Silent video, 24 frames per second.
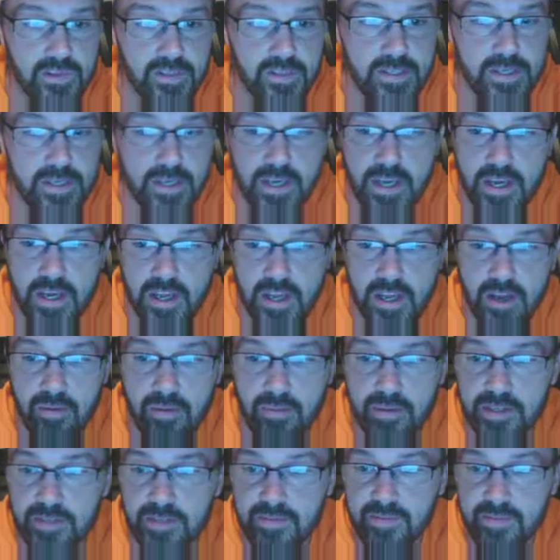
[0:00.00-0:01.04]
no,
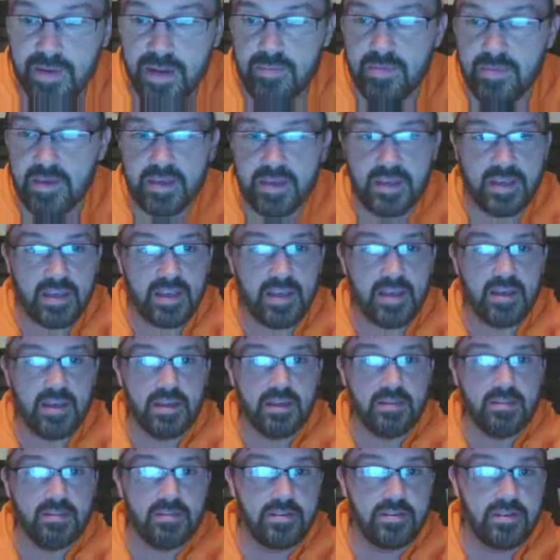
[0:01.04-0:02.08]
but it's my pick
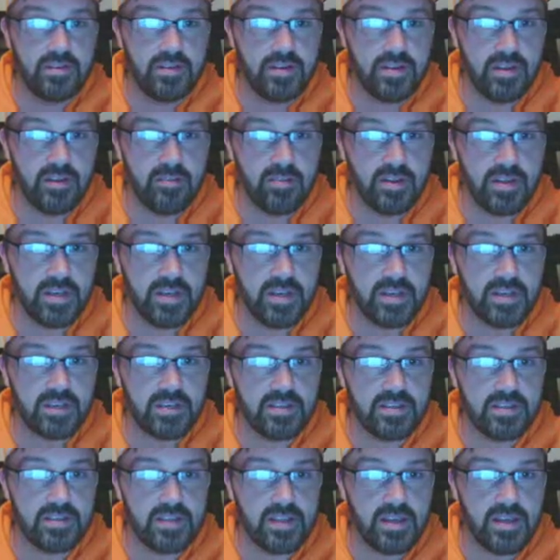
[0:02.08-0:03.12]
again, and my next
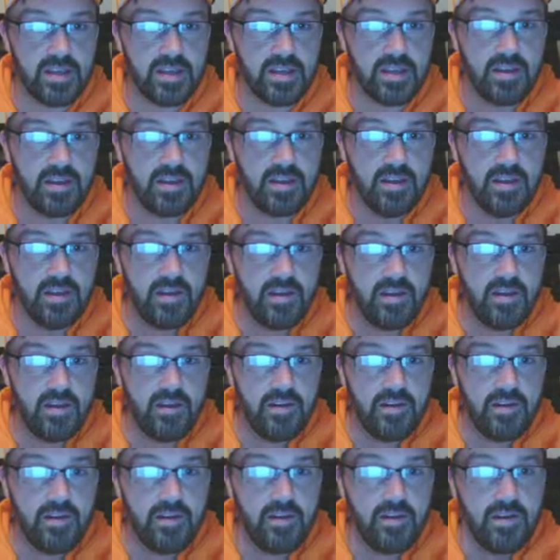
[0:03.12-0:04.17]
is a.
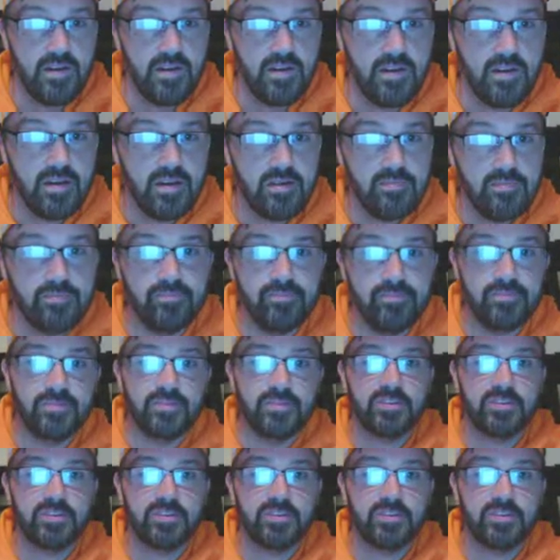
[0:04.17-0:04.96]
Hmm,